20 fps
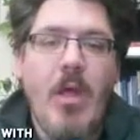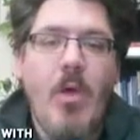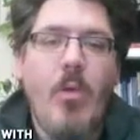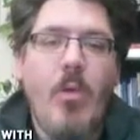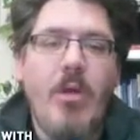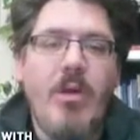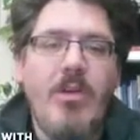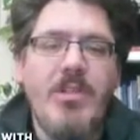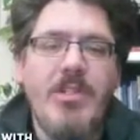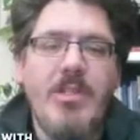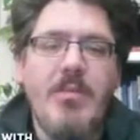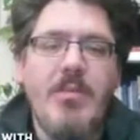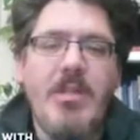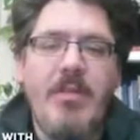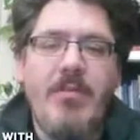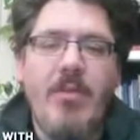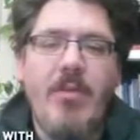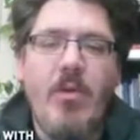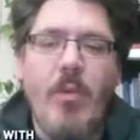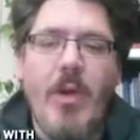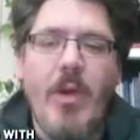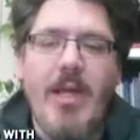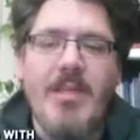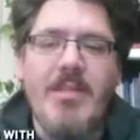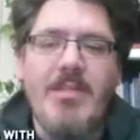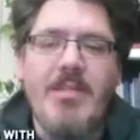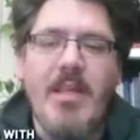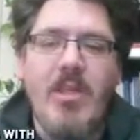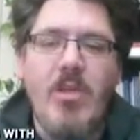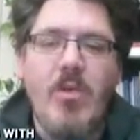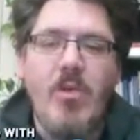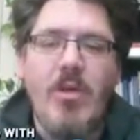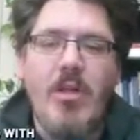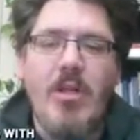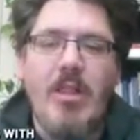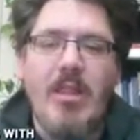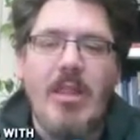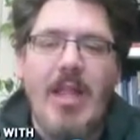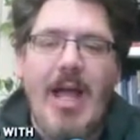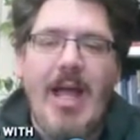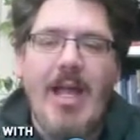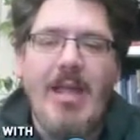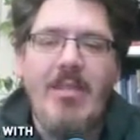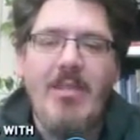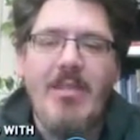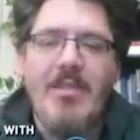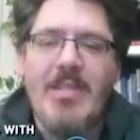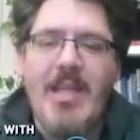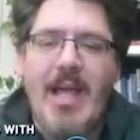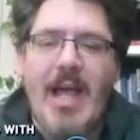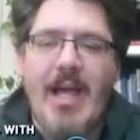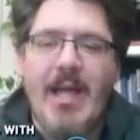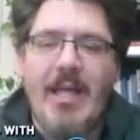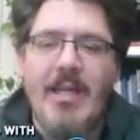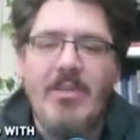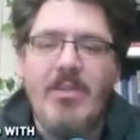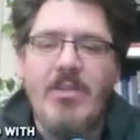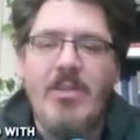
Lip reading: What are some different ways that you could align the sides